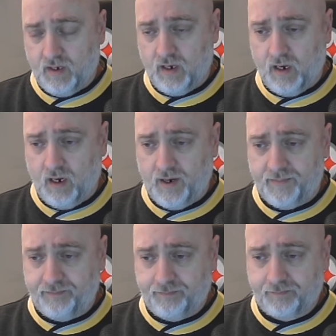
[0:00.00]

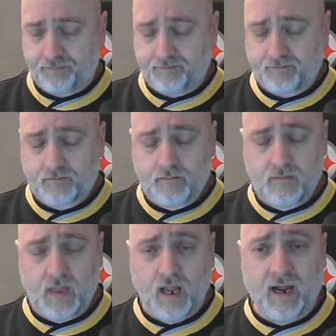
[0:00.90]

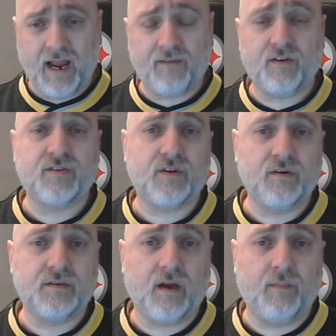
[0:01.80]
I have
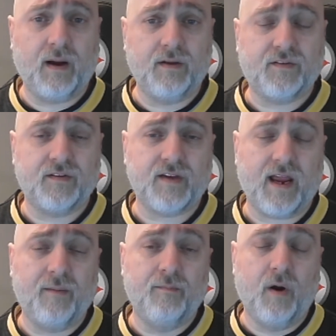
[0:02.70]
concerns about, since I
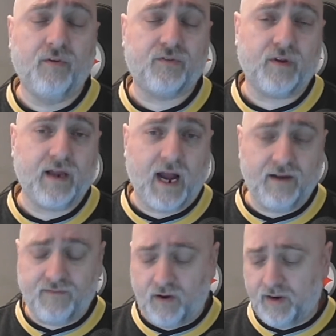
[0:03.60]
am mostly
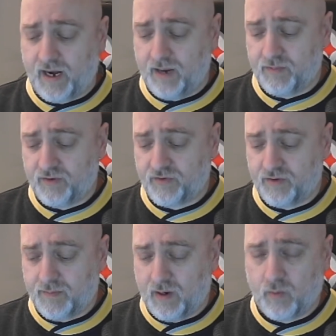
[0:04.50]
iPhone, I am
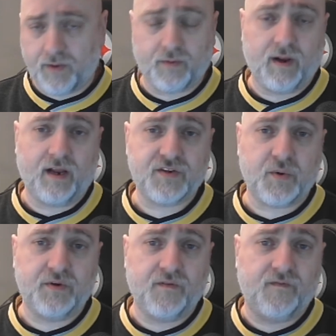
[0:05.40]
concerned about whether or not it's
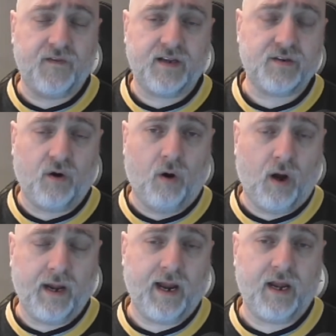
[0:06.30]
going to fit
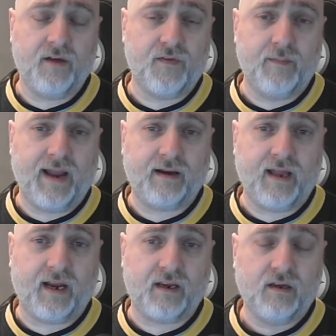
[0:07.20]
on any of the
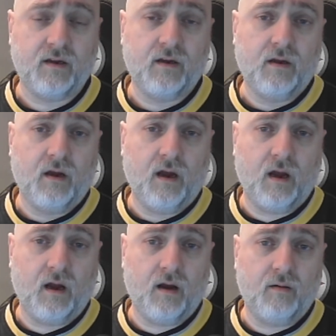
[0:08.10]
magnetic
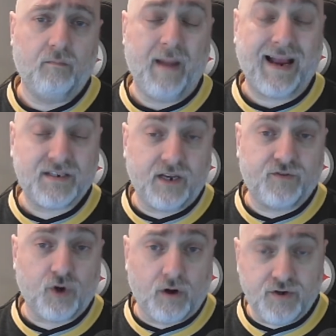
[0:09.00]
MagSafe
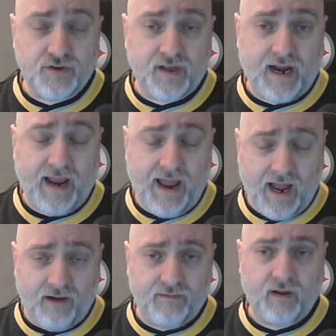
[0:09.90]
chargers that I
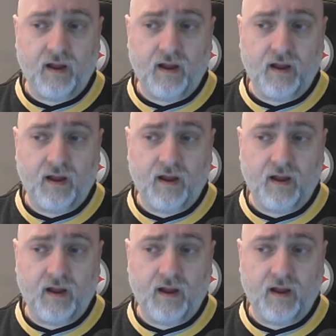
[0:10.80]
have.